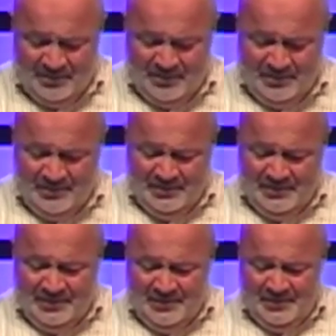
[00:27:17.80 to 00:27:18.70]

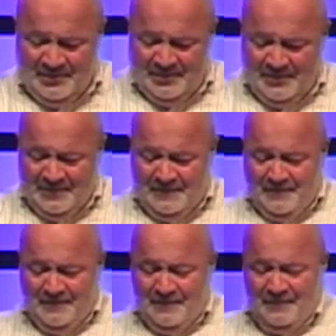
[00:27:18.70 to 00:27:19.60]
(no one is talking)